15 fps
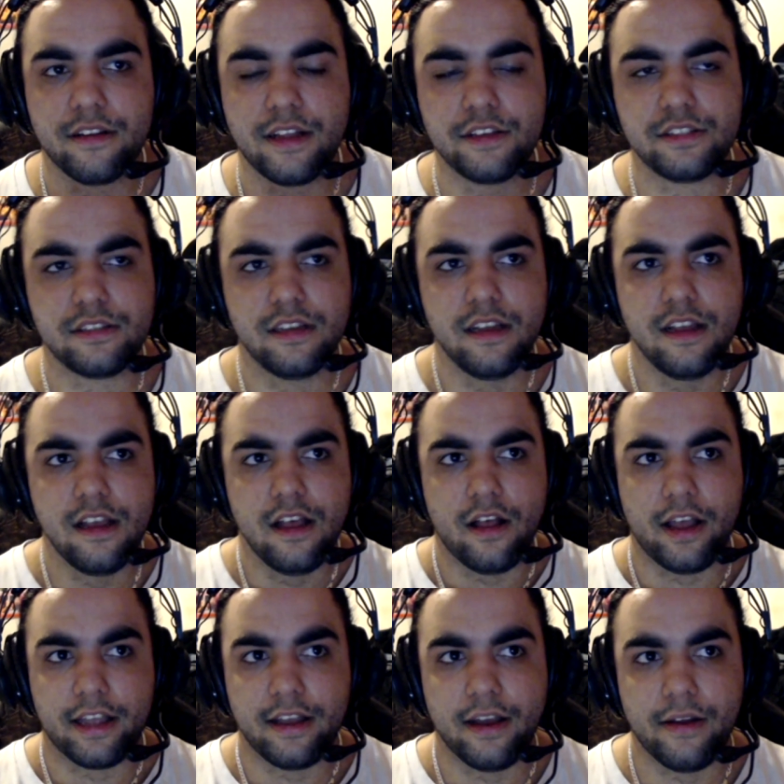That's
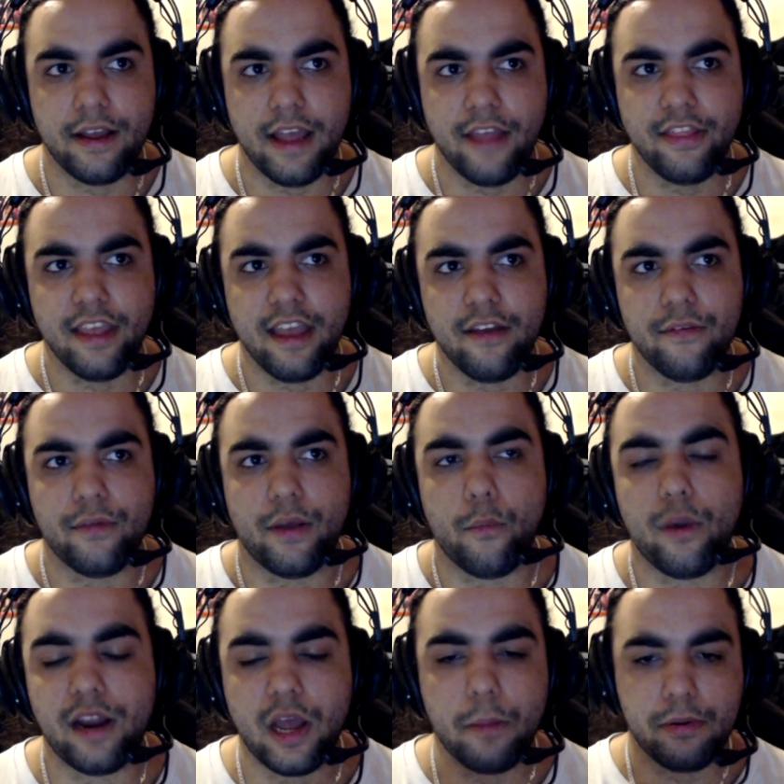like when I